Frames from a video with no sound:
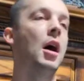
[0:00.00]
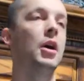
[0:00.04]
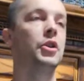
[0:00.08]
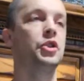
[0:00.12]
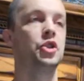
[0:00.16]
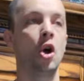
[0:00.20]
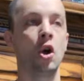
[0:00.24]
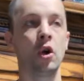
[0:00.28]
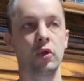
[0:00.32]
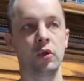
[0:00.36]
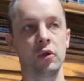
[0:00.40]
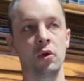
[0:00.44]

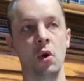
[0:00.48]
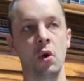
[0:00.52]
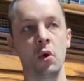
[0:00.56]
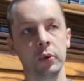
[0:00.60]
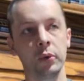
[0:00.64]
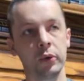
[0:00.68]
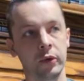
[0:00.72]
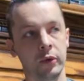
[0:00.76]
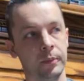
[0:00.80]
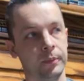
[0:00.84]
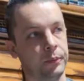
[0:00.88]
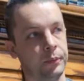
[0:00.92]

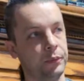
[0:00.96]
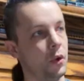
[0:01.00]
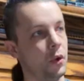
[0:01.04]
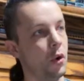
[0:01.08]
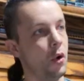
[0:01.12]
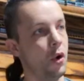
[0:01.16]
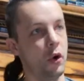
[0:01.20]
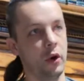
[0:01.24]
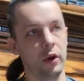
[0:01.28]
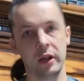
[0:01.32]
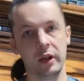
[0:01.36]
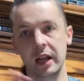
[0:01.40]
Souls
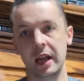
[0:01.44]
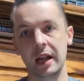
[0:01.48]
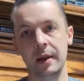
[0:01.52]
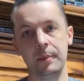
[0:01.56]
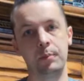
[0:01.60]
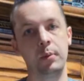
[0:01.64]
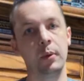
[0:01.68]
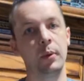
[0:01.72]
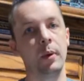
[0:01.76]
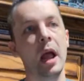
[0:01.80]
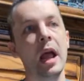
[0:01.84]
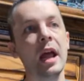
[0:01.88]
or
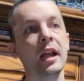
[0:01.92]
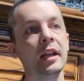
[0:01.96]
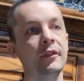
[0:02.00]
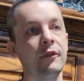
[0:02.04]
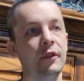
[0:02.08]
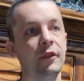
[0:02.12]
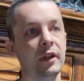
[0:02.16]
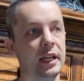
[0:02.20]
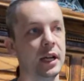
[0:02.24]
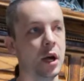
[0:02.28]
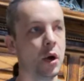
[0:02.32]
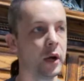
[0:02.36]
any
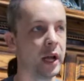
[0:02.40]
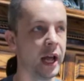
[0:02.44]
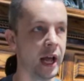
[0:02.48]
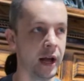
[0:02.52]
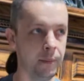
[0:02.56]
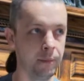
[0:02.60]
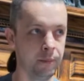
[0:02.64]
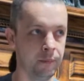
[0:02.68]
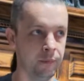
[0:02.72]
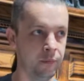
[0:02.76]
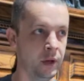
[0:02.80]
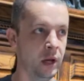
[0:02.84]
video game,
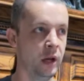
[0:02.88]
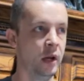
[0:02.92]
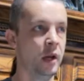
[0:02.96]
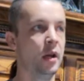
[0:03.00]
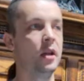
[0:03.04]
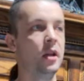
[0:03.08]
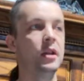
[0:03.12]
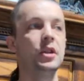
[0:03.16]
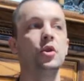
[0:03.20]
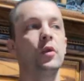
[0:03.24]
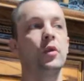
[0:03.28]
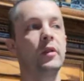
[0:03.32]

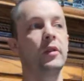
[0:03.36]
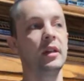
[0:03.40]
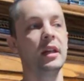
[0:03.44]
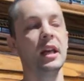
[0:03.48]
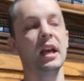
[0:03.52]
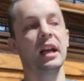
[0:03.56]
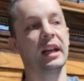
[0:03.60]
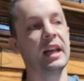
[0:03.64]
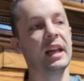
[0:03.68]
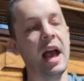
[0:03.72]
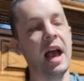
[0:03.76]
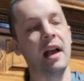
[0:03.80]
you see a
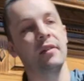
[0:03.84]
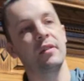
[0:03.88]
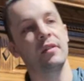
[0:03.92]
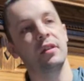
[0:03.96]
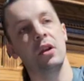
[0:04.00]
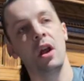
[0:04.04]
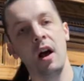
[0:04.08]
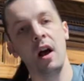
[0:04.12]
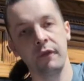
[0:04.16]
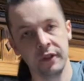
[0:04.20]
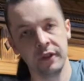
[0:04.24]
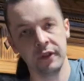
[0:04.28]
castle
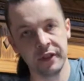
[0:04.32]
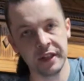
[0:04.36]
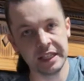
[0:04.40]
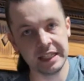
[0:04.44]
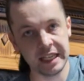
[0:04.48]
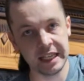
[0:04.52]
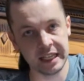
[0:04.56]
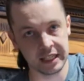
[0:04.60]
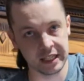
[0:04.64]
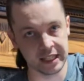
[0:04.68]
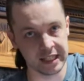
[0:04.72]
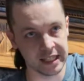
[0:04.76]
off in the
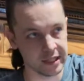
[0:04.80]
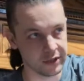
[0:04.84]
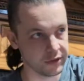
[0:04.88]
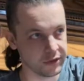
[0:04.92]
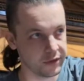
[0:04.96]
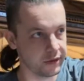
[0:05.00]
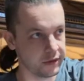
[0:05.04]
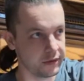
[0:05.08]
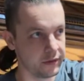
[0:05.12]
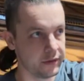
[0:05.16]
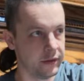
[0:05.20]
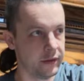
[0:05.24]

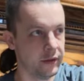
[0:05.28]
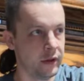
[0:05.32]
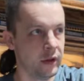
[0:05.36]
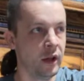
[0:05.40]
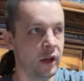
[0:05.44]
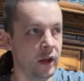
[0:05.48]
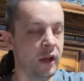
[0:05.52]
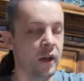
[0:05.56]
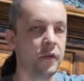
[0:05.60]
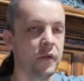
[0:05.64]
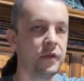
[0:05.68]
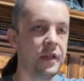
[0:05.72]
distance.
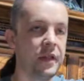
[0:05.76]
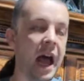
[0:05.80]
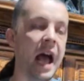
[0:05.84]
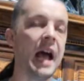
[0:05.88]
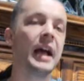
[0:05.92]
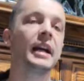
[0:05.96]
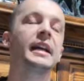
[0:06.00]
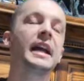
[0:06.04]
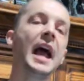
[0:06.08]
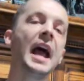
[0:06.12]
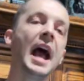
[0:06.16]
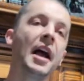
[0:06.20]

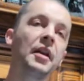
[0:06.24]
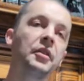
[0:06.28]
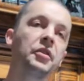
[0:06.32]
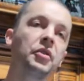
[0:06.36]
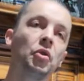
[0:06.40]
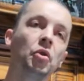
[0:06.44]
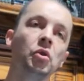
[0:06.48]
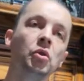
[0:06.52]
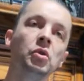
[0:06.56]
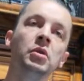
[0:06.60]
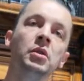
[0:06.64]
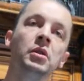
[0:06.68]
That
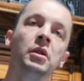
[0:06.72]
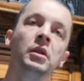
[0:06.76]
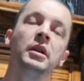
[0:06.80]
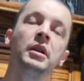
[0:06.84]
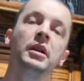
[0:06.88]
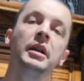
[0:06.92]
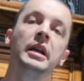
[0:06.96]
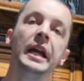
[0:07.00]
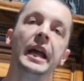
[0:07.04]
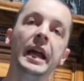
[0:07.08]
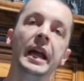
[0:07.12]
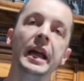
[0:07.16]
castle
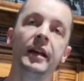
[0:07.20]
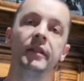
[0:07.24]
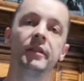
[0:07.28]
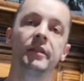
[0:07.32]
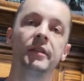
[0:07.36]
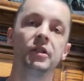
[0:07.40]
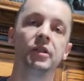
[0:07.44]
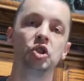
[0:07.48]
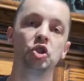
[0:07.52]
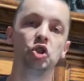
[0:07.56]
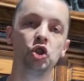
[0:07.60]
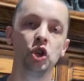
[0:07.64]

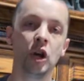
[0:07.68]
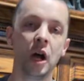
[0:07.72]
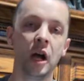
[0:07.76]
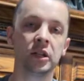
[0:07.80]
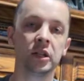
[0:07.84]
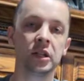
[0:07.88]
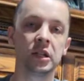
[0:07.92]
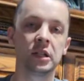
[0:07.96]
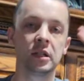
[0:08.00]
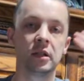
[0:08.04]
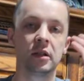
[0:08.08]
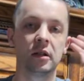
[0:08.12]
is
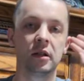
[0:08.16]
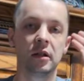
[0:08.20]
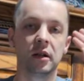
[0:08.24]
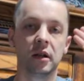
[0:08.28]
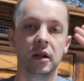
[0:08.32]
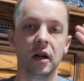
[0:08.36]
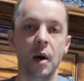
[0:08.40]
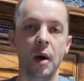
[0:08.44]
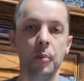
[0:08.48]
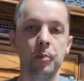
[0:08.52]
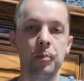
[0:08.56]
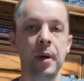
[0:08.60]
just
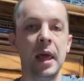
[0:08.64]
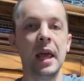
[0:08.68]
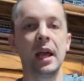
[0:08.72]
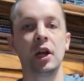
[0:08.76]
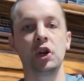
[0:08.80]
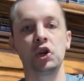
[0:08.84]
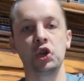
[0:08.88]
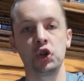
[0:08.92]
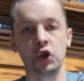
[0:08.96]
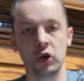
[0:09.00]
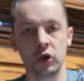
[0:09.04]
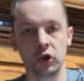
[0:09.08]
a
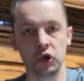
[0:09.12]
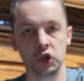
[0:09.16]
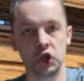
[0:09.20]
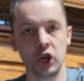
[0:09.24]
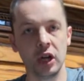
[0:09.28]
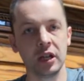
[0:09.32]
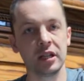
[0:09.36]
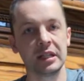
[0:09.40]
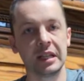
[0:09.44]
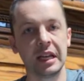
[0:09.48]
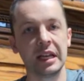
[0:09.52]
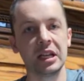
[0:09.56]
picture,
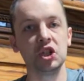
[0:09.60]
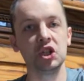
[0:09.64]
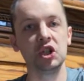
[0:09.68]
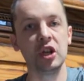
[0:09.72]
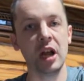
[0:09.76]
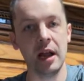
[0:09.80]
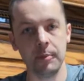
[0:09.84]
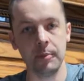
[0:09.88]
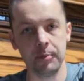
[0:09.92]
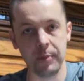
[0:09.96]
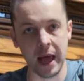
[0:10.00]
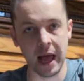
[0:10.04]
just a
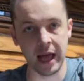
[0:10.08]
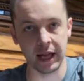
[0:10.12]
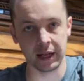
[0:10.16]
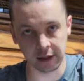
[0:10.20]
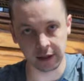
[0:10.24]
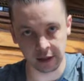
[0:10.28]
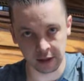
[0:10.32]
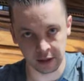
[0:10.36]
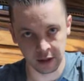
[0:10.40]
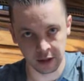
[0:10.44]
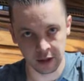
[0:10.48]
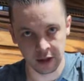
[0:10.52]
JPEG,
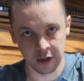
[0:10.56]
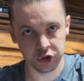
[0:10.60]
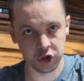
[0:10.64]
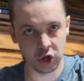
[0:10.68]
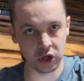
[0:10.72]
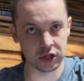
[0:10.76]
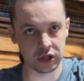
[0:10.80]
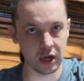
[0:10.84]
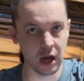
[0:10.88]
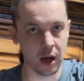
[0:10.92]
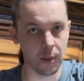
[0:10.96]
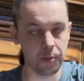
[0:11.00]

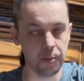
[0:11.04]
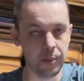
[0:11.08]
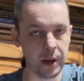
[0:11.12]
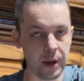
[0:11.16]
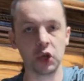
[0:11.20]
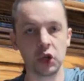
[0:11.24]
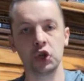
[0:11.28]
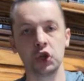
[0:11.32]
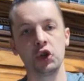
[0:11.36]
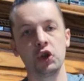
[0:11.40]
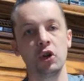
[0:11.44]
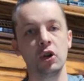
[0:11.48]
just a
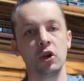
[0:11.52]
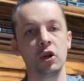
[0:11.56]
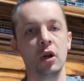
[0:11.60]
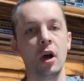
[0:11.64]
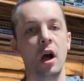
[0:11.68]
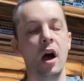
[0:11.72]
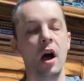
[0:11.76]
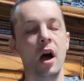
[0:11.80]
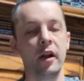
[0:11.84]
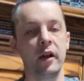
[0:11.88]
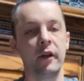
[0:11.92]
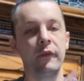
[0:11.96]
picture
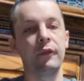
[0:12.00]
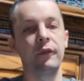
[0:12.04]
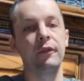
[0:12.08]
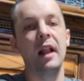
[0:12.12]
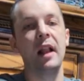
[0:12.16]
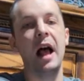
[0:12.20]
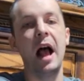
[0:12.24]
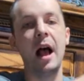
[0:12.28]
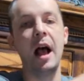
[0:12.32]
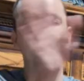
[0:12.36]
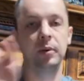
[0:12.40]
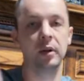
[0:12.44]
on a
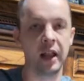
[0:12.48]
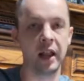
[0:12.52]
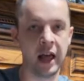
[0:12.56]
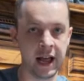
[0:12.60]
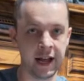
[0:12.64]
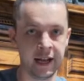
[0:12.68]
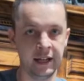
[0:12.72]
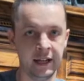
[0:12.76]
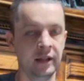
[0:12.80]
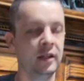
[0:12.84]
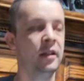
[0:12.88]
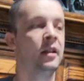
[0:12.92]
flat
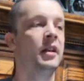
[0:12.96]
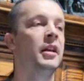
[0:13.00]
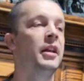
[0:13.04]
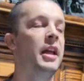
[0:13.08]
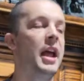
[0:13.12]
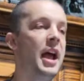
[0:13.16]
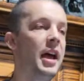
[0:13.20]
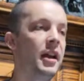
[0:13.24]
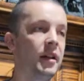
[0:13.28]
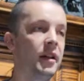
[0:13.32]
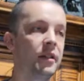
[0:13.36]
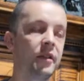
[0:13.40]
plane,
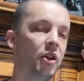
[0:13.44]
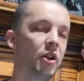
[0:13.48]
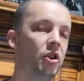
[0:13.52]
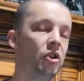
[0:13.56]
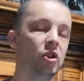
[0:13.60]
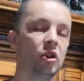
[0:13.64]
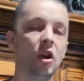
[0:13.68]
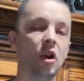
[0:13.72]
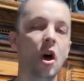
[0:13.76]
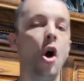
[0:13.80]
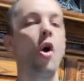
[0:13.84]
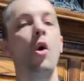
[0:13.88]
and it's a
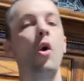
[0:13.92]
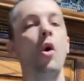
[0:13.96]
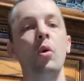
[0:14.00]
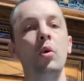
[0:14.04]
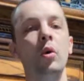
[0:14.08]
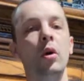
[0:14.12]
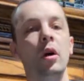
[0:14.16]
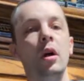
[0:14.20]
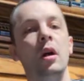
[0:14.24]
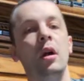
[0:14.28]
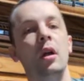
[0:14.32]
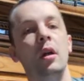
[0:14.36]

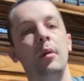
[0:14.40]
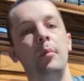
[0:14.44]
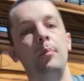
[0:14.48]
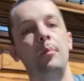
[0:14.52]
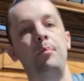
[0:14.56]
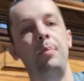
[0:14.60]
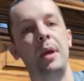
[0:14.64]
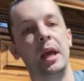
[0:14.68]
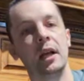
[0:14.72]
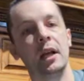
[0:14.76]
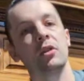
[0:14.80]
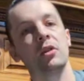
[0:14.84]
low
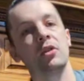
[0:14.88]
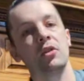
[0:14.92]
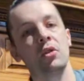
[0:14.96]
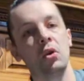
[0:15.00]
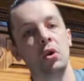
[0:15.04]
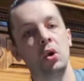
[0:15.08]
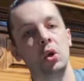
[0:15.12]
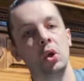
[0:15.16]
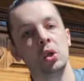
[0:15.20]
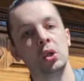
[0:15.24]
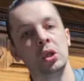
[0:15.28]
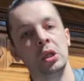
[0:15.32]

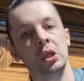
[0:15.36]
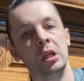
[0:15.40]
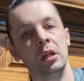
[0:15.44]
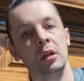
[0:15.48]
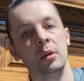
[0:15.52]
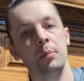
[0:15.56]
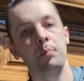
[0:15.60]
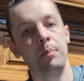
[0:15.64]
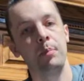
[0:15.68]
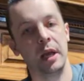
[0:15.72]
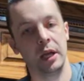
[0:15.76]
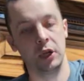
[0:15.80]
pixel
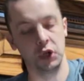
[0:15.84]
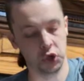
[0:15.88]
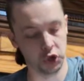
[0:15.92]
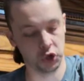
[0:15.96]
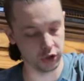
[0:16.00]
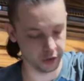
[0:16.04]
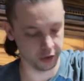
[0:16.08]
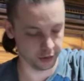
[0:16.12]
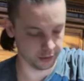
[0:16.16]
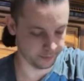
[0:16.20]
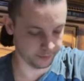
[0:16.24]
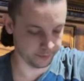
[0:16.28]
picture.
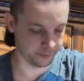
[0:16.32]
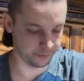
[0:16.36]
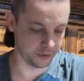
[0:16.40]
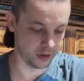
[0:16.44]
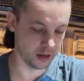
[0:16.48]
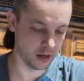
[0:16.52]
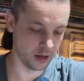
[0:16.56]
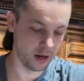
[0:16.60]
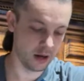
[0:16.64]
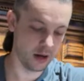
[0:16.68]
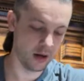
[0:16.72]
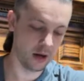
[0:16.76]

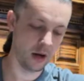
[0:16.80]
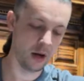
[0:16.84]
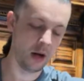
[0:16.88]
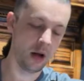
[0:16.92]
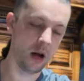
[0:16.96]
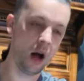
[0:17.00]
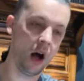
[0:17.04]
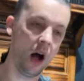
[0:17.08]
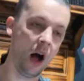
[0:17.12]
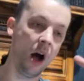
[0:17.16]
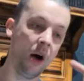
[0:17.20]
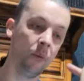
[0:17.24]

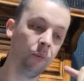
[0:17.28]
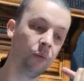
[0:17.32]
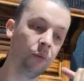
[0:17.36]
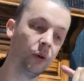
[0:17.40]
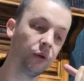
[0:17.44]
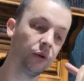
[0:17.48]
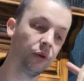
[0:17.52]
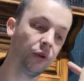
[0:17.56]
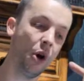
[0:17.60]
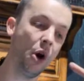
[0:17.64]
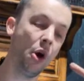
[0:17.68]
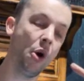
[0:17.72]

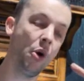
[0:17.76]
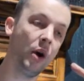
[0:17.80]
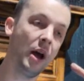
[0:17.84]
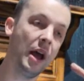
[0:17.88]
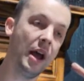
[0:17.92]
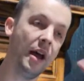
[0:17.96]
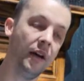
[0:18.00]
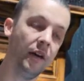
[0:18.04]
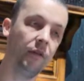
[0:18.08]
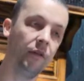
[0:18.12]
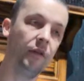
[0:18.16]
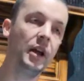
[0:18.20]
So
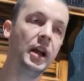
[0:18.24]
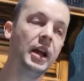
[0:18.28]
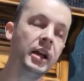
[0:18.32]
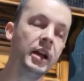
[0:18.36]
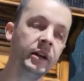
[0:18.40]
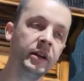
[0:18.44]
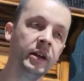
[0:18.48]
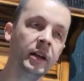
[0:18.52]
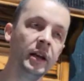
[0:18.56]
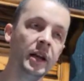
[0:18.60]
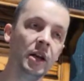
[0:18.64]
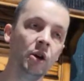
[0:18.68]
if
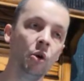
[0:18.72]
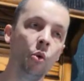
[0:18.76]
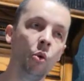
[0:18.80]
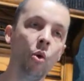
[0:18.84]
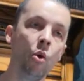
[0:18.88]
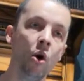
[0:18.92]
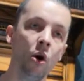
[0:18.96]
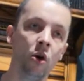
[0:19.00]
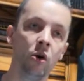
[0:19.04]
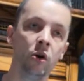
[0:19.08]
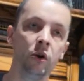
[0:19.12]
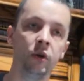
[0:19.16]
in a
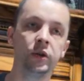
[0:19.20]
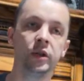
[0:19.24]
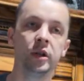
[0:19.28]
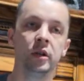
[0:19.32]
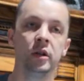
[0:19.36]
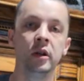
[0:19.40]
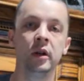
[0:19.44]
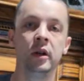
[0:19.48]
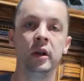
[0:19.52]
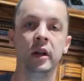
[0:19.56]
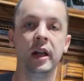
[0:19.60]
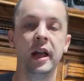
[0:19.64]
world,
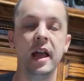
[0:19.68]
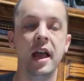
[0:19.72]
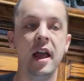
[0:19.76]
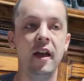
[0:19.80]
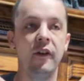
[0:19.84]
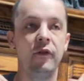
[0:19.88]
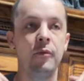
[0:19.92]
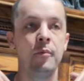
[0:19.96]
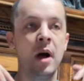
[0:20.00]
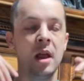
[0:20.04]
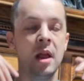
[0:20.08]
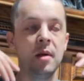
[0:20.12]

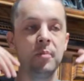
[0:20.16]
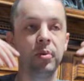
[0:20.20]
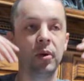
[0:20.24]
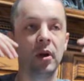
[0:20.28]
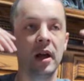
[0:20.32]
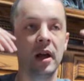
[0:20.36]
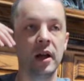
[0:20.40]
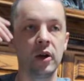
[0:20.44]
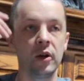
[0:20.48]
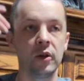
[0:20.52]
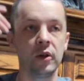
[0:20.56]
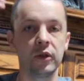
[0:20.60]
if my
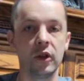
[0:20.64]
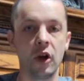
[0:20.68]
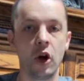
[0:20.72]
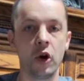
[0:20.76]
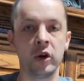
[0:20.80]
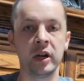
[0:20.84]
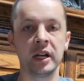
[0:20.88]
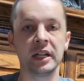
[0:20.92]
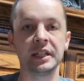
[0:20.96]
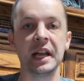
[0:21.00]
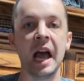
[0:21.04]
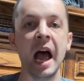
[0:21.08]
players are
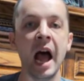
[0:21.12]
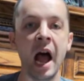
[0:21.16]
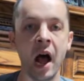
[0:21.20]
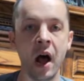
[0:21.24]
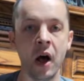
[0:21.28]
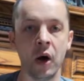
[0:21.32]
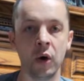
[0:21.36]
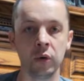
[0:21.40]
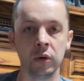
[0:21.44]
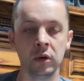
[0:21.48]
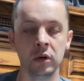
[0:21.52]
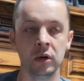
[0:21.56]
in a
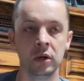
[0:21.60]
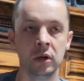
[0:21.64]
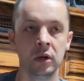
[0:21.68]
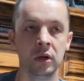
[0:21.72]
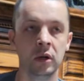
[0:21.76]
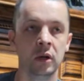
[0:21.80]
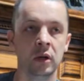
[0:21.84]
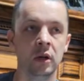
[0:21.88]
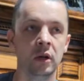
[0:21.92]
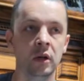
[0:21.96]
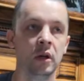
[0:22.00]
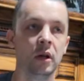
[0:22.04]
town,
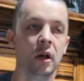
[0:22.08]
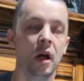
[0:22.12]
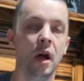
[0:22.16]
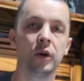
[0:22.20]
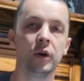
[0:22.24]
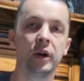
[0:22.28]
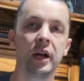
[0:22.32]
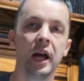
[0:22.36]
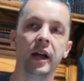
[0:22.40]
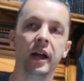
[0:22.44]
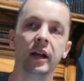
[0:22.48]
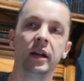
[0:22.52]

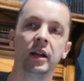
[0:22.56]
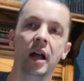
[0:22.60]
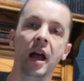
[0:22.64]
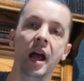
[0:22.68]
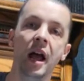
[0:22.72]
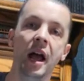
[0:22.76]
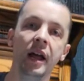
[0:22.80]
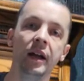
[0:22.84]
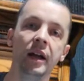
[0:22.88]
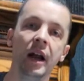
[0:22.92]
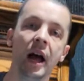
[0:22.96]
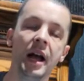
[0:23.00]
okay,
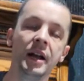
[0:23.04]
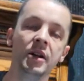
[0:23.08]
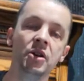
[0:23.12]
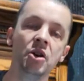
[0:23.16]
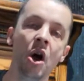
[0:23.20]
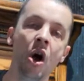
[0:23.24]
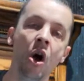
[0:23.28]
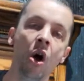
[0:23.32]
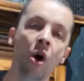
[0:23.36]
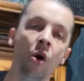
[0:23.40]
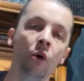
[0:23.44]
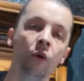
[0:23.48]
and I
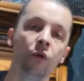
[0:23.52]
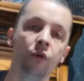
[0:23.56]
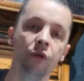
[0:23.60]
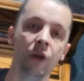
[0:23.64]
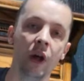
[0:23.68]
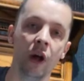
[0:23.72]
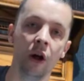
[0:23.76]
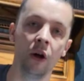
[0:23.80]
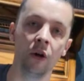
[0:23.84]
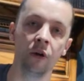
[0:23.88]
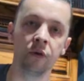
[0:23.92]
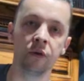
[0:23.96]
know
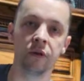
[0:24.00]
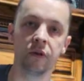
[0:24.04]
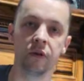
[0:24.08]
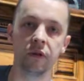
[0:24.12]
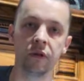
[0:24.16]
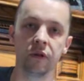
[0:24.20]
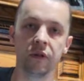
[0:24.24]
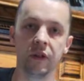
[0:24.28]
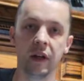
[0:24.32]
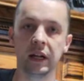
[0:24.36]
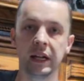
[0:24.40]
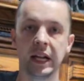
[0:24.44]
there's
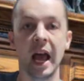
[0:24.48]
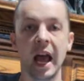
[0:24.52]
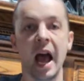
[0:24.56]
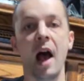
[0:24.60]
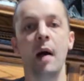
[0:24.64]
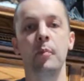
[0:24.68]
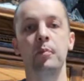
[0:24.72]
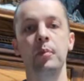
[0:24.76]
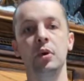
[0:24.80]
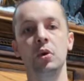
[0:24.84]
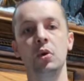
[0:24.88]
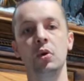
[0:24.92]
the
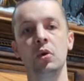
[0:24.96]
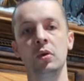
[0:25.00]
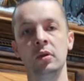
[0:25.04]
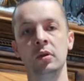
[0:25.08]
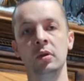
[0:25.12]
capital